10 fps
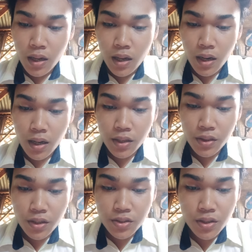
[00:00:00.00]

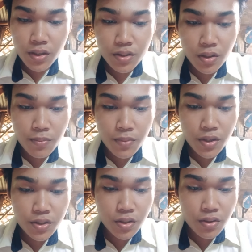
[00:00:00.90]
Architecture is a
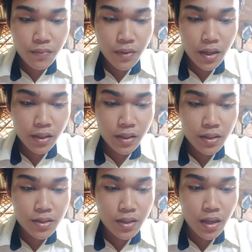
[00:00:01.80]
combination of art
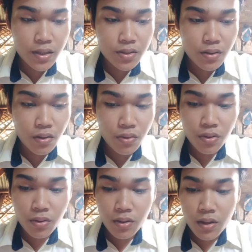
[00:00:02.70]
and science,
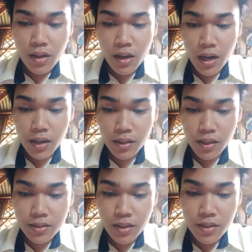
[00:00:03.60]
although art
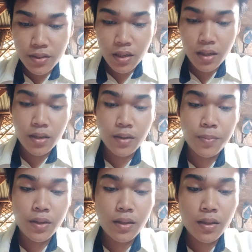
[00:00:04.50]
and science are
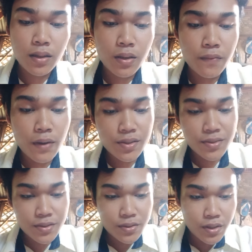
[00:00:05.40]
independently vast
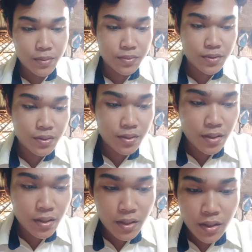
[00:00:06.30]
streams.
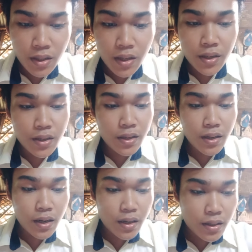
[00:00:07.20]
They
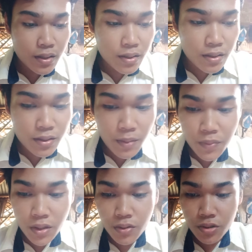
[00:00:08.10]
are
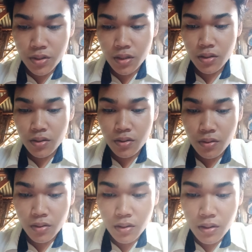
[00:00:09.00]
deeply rooted
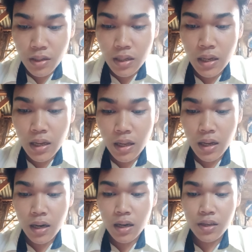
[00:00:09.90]
to
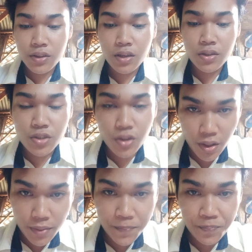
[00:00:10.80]
architecture.
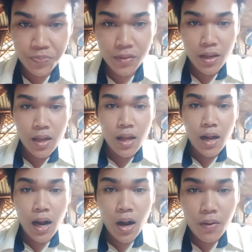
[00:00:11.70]

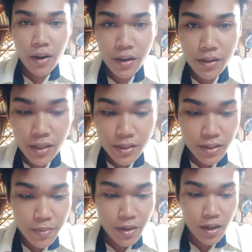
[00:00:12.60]
How are they
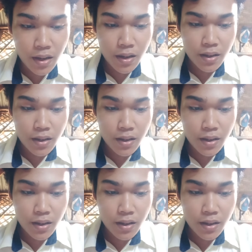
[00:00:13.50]
similar?